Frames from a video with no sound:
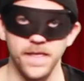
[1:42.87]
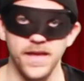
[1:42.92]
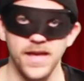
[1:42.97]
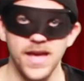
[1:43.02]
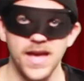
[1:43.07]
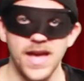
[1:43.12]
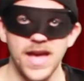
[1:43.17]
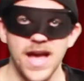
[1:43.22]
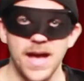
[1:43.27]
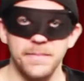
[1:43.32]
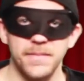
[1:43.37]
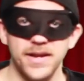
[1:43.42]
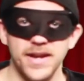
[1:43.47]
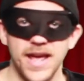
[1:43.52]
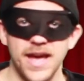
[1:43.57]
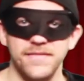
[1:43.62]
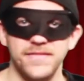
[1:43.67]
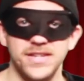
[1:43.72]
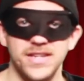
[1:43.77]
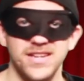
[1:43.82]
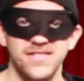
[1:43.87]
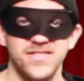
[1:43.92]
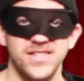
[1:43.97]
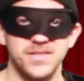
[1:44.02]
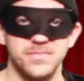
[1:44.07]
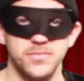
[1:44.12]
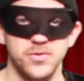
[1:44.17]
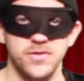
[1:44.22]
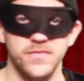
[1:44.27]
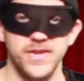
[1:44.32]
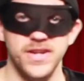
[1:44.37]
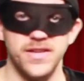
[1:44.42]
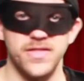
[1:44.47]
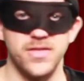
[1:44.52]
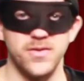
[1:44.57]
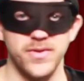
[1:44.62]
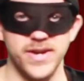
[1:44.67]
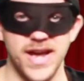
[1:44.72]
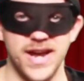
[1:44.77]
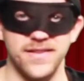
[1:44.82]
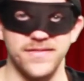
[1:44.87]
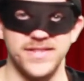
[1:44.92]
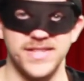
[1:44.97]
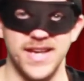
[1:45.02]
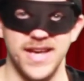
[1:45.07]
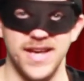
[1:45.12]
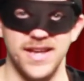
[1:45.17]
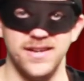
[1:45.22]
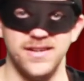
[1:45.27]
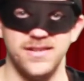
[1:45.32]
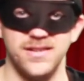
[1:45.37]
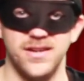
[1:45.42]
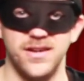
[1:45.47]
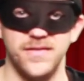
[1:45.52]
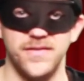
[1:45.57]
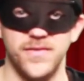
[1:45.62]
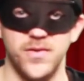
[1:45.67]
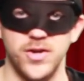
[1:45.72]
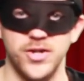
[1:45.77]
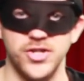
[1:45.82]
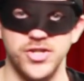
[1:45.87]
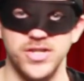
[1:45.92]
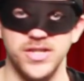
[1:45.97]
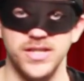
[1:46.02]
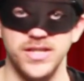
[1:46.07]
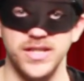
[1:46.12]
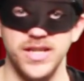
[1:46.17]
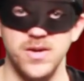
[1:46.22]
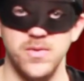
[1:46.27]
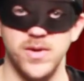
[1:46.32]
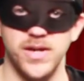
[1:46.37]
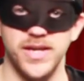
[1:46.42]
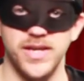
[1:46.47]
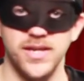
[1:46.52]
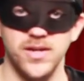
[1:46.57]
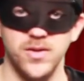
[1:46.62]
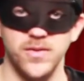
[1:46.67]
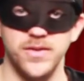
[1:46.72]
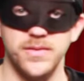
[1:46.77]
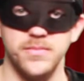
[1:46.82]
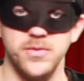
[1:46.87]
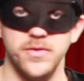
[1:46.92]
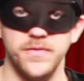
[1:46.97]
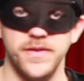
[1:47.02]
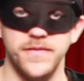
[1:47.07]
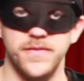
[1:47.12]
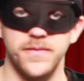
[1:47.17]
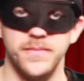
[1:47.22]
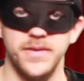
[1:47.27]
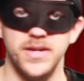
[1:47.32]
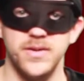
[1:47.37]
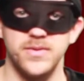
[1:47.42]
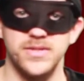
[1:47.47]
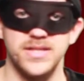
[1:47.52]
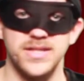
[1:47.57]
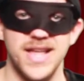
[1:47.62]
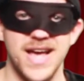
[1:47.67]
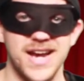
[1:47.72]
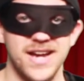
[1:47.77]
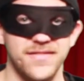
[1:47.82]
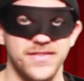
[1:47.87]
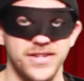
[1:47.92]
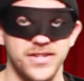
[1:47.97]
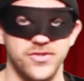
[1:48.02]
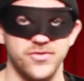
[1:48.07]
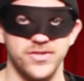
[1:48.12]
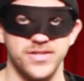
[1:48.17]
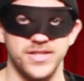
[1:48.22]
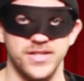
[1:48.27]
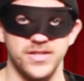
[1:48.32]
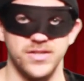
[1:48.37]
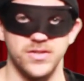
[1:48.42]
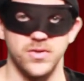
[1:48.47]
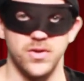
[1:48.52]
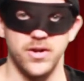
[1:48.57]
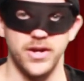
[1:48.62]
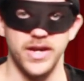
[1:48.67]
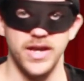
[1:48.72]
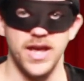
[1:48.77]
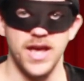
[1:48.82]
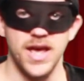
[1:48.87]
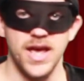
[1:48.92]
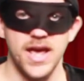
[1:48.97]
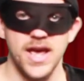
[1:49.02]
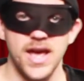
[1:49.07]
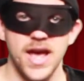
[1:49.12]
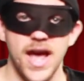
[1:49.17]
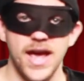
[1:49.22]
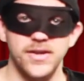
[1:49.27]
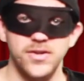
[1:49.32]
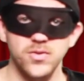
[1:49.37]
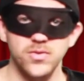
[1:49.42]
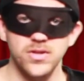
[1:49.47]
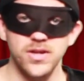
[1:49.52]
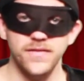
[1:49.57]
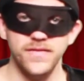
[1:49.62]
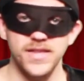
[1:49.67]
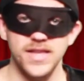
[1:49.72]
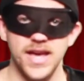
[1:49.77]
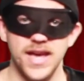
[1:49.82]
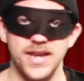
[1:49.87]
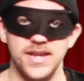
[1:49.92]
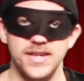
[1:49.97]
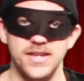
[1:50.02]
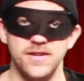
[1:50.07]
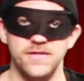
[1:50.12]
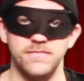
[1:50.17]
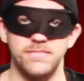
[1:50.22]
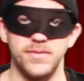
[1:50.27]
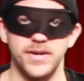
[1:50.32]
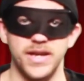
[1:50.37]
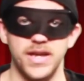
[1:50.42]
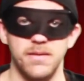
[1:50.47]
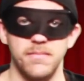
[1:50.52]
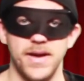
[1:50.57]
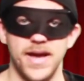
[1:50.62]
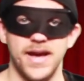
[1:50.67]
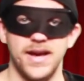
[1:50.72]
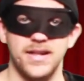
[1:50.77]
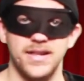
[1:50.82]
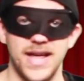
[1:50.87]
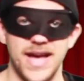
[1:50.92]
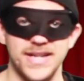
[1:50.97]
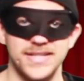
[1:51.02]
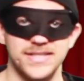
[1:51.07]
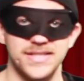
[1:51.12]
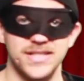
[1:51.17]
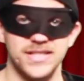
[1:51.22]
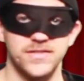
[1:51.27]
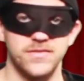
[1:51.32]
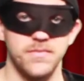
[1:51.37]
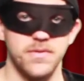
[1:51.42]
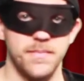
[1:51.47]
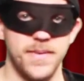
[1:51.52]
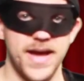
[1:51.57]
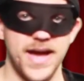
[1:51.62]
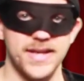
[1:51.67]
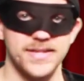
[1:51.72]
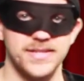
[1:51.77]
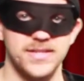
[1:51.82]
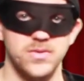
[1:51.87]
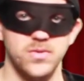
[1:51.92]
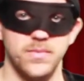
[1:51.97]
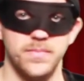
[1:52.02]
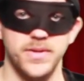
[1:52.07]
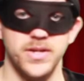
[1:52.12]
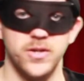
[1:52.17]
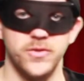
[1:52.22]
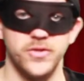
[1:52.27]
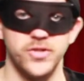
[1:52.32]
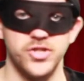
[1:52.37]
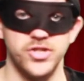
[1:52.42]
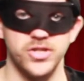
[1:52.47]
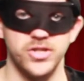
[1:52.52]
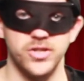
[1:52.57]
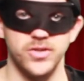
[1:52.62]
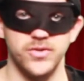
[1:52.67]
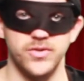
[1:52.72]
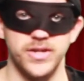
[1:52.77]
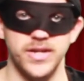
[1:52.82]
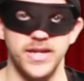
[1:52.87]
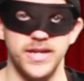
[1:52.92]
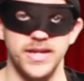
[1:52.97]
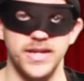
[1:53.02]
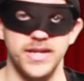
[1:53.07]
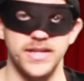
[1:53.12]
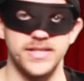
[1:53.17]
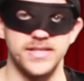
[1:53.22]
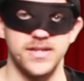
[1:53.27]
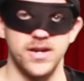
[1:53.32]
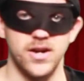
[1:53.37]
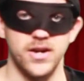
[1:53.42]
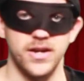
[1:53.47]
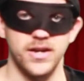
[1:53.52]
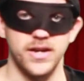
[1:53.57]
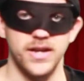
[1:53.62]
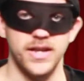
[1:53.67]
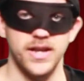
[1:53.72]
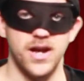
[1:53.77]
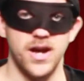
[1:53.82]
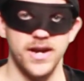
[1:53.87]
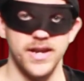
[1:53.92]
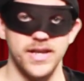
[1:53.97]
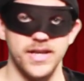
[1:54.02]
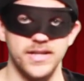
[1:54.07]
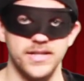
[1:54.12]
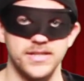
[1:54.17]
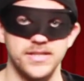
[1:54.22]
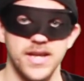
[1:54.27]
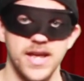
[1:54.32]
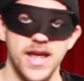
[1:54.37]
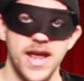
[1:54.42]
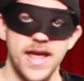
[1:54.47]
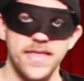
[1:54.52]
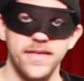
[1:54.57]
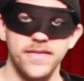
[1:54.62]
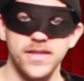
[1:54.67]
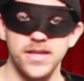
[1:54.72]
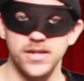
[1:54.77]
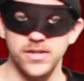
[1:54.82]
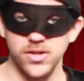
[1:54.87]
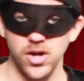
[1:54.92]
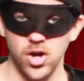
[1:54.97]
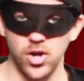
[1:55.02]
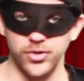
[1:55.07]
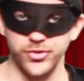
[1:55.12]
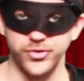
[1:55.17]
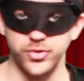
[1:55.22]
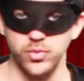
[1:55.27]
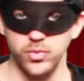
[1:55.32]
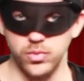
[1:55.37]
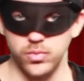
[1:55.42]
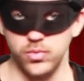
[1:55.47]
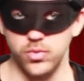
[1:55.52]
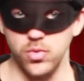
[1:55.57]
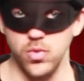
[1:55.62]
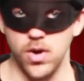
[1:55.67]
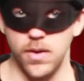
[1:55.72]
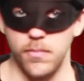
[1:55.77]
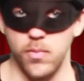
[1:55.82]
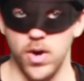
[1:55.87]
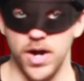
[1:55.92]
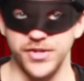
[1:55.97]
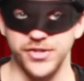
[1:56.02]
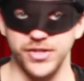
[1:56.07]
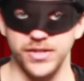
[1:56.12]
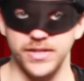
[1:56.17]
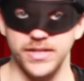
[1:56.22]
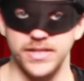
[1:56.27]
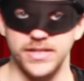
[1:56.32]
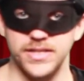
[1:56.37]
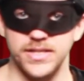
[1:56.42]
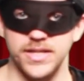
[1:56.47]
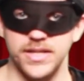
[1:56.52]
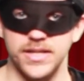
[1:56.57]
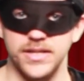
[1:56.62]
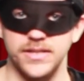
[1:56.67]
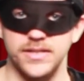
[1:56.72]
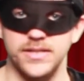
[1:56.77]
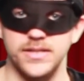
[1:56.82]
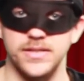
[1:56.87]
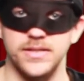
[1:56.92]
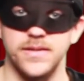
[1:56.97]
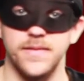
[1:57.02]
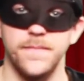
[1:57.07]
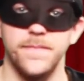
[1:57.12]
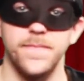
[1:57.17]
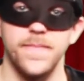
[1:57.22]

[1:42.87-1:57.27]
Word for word: I'm going to have to give this movie a 3 out of 10. Unfortunately, what killed the movie for me was a lack of an interesting story. I do love the idea of bringing back classics from the past to appeal to children, its targeted audience, and then the adults who grew up watching these things.